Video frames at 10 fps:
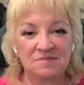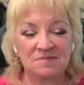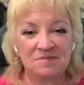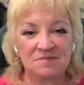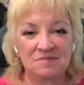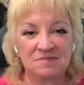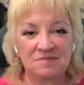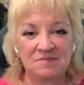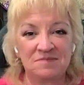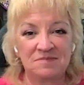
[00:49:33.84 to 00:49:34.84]

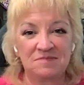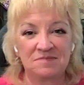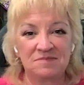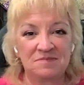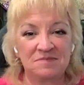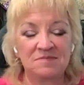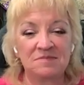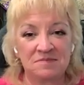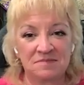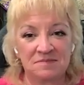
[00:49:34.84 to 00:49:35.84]

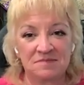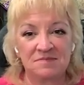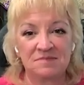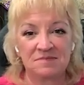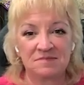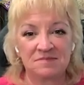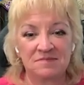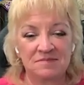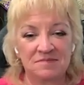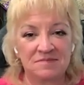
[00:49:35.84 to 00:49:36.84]

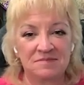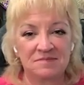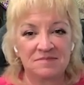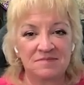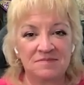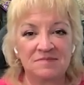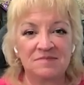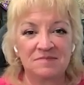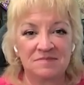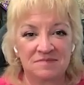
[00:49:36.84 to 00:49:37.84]

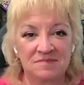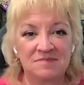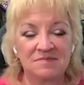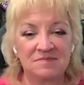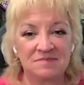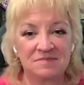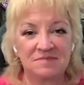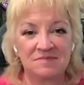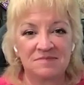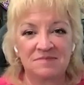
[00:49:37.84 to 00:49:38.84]

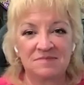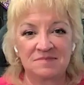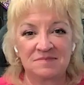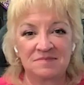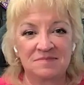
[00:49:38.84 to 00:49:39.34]
No words are spoken by the person on screen.